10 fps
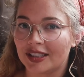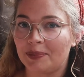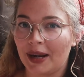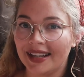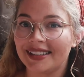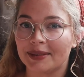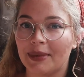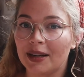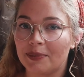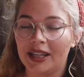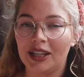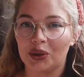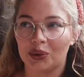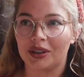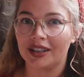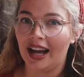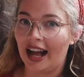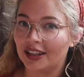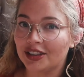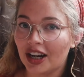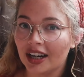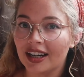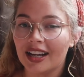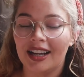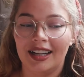space might be your altar.